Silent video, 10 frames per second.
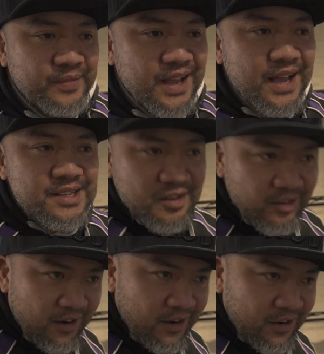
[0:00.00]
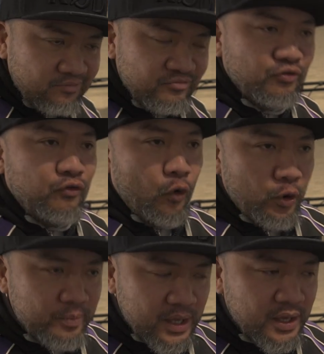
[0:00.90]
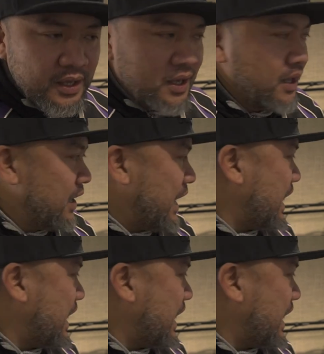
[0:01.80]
XLR for me, I